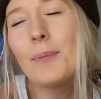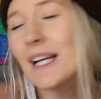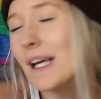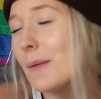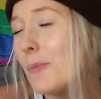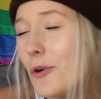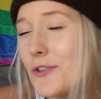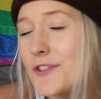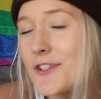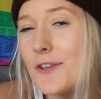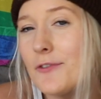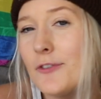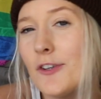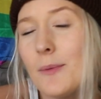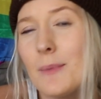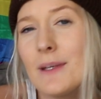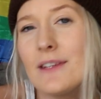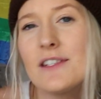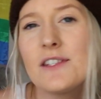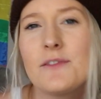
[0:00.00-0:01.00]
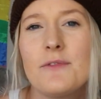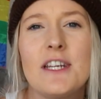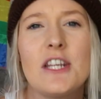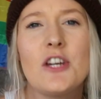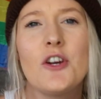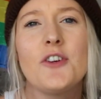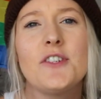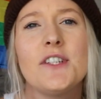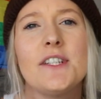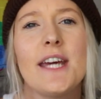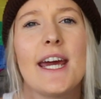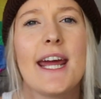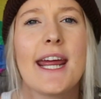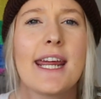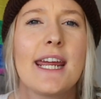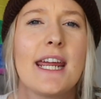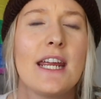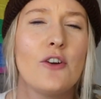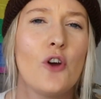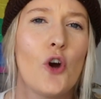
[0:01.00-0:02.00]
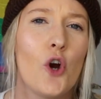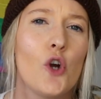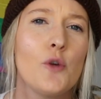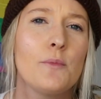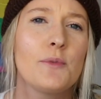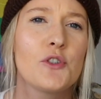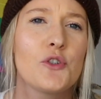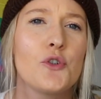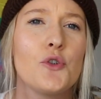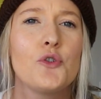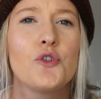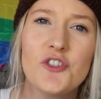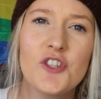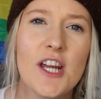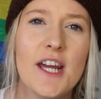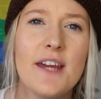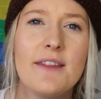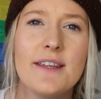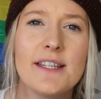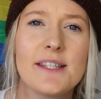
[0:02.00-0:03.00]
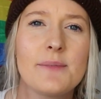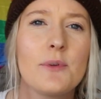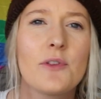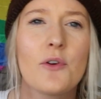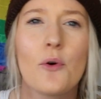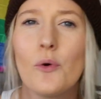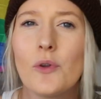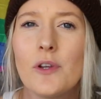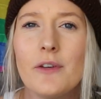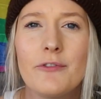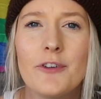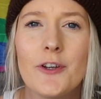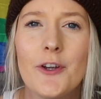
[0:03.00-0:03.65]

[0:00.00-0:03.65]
But I'm also filming this video today in hopes to share this with all of